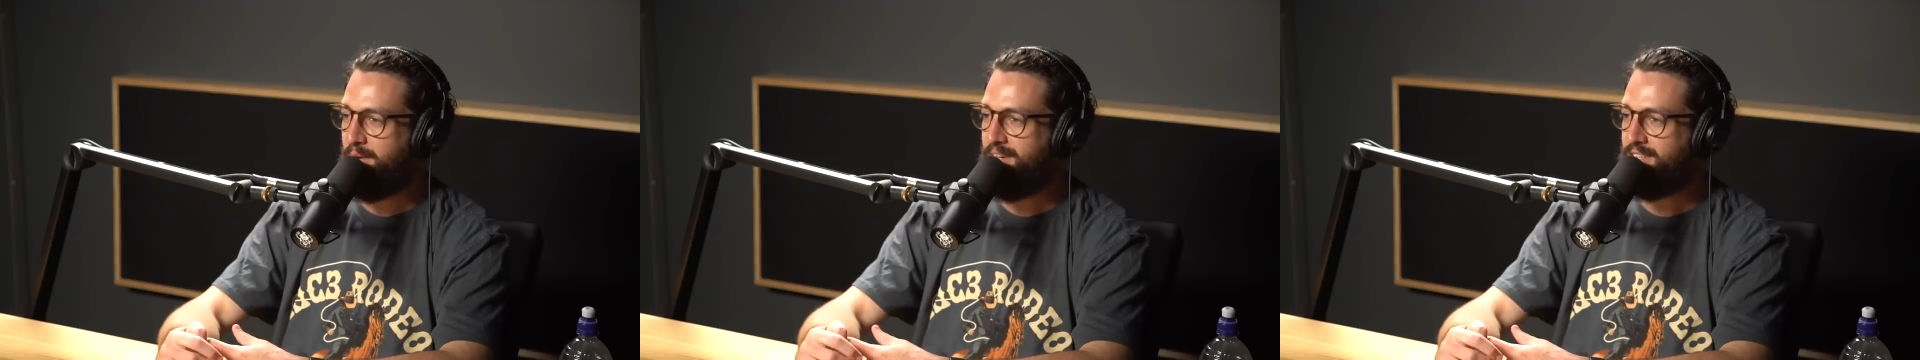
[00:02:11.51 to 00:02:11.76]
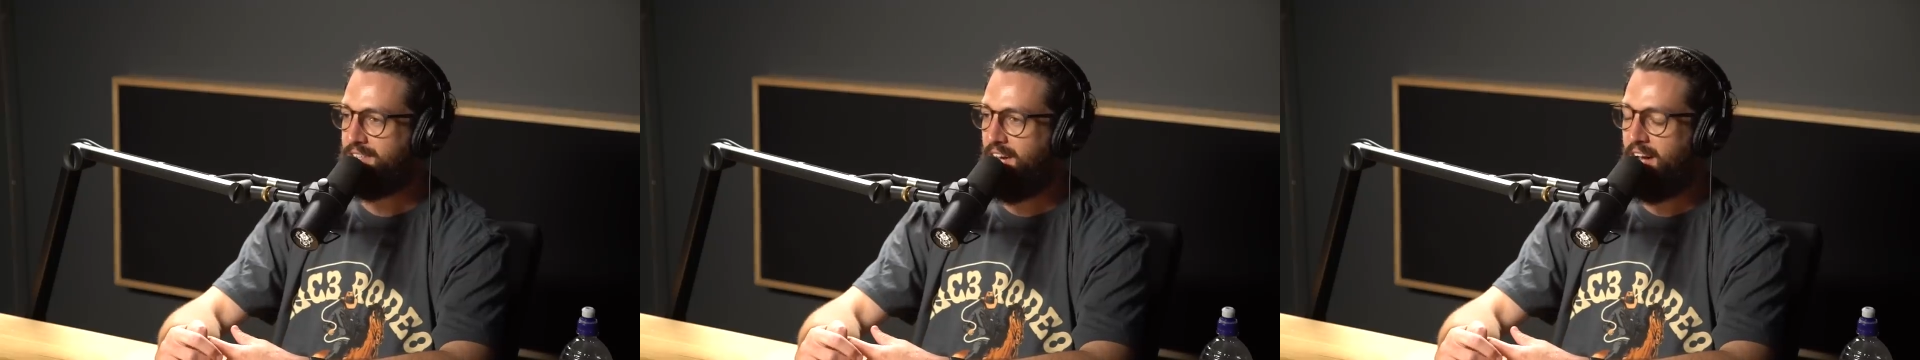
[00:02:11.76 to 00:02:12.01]

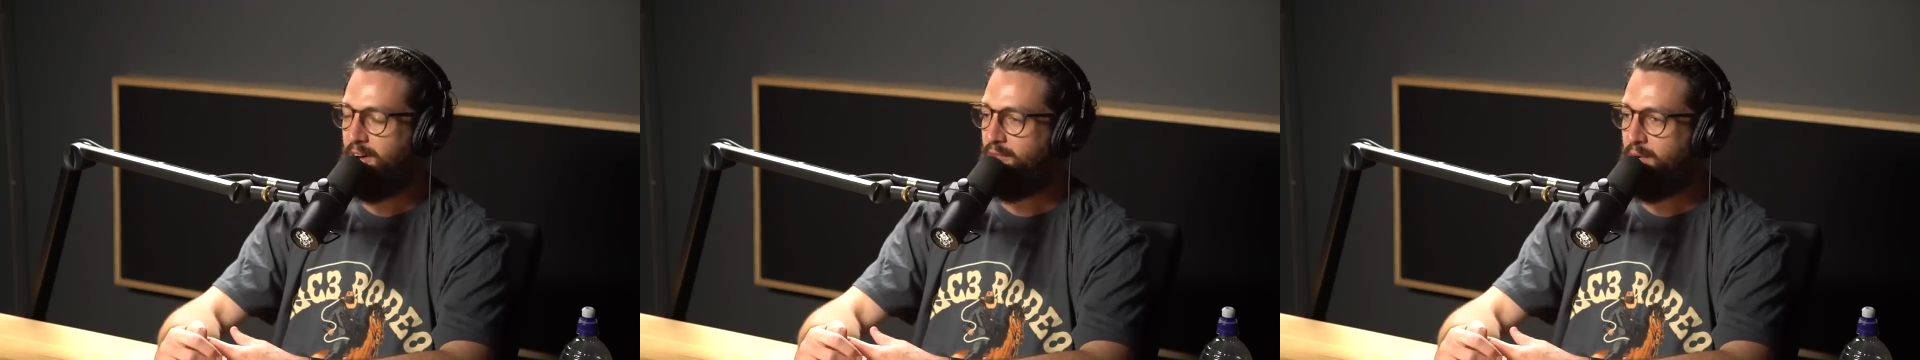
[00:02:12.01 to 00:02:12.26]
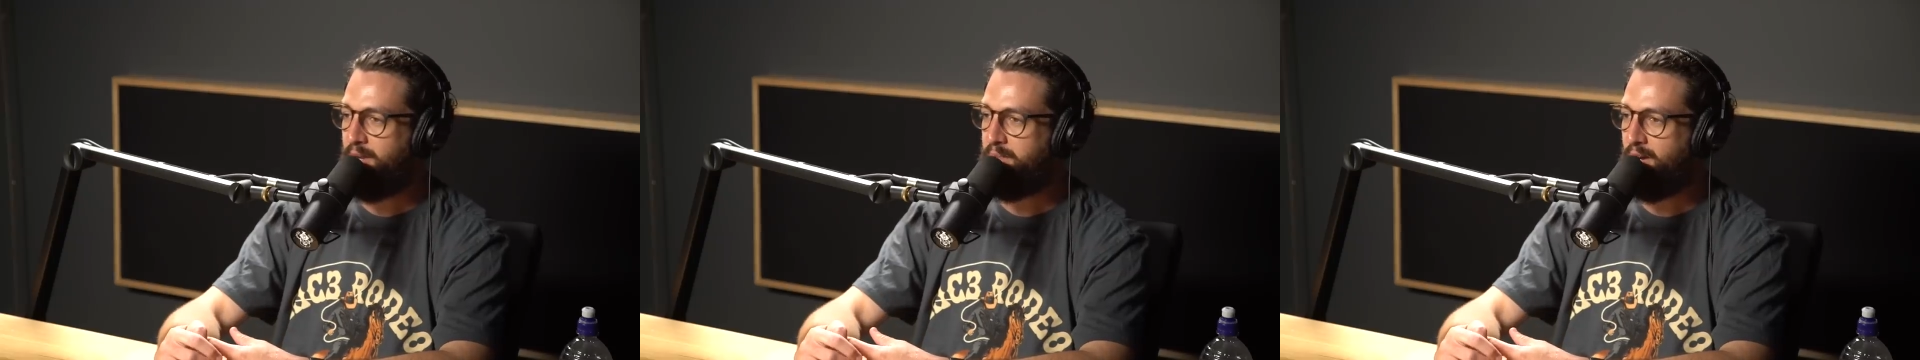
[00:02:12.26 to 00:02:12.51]
bonus
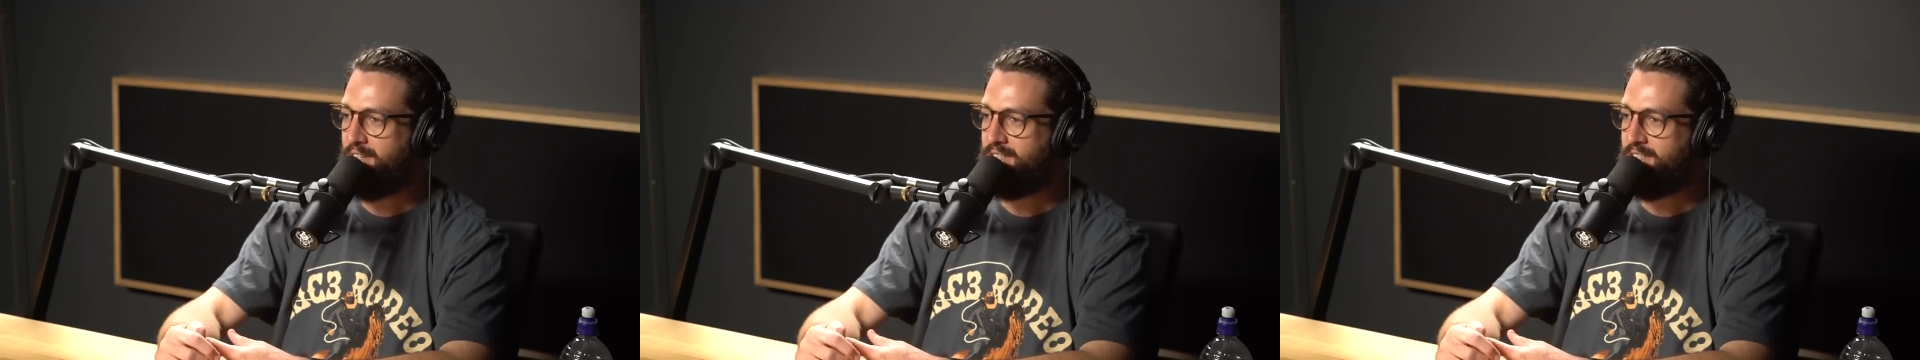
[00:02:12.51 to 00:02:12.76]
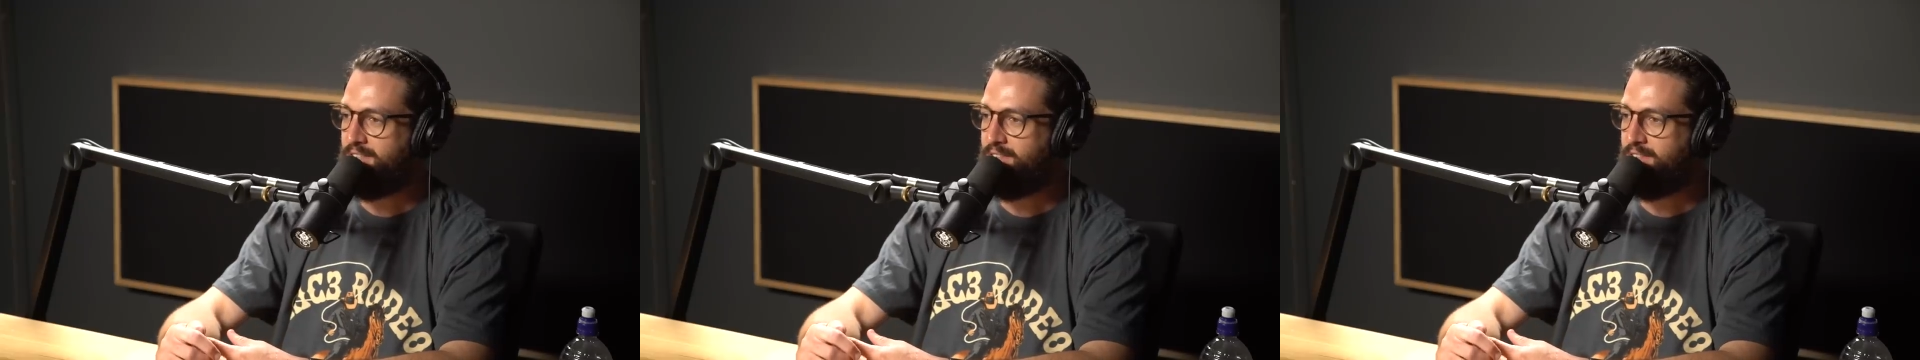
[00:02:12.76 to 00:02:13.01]
win
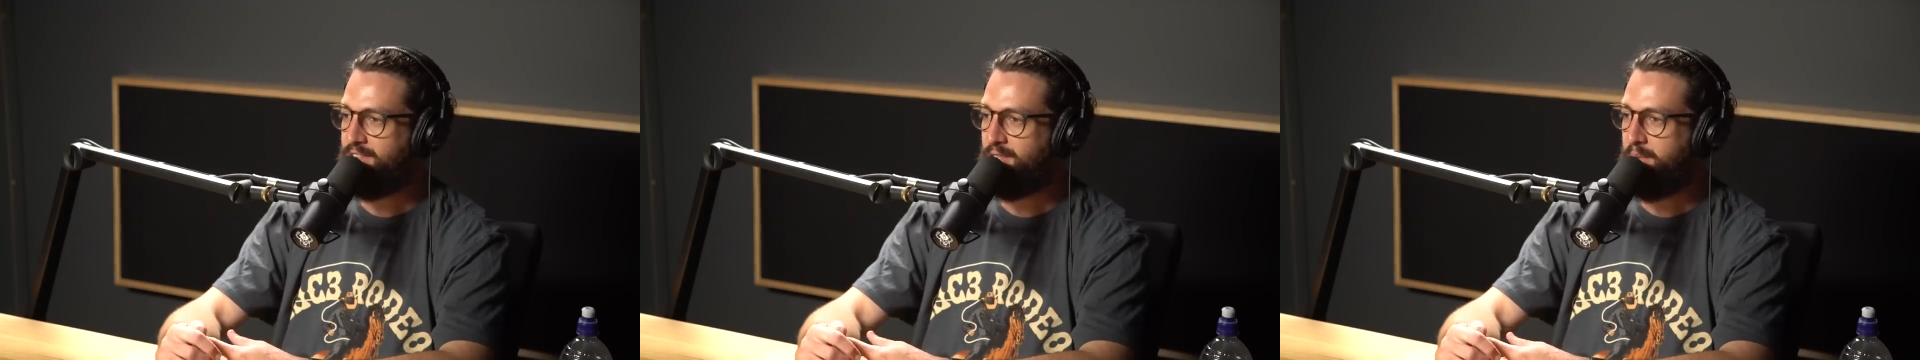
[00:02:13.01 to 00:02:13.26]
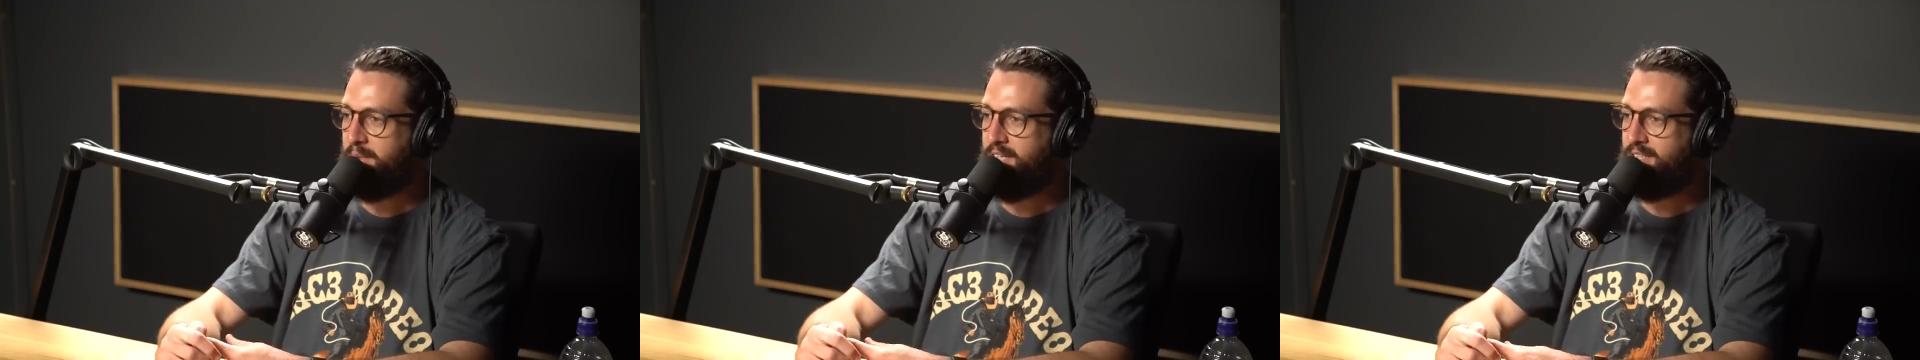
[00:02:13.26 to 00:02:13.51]
bonuses for
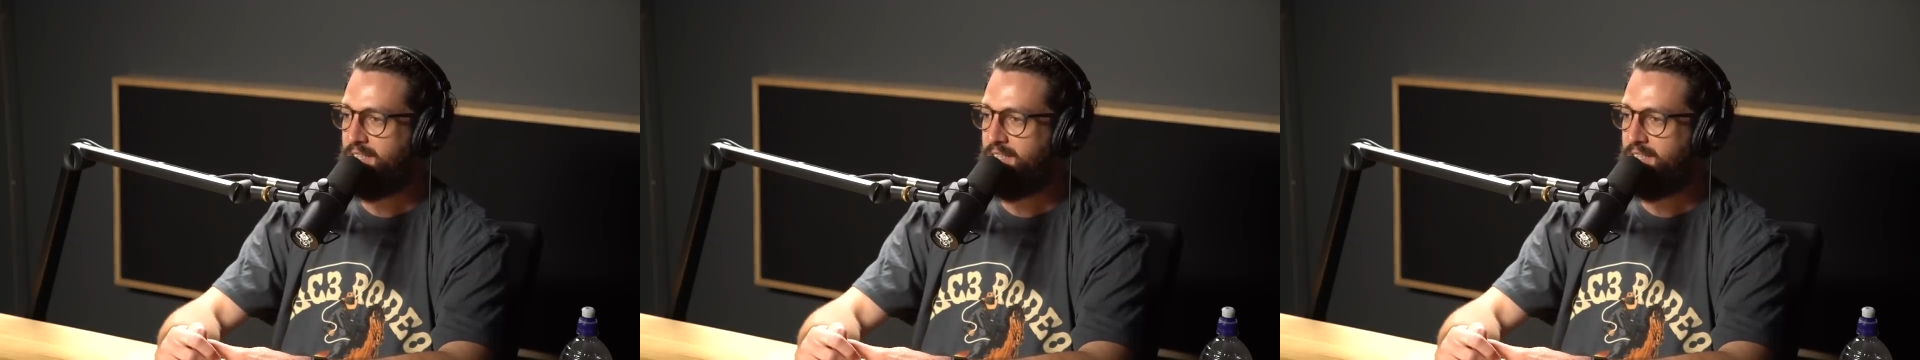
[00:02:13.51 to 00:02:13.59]
Supies?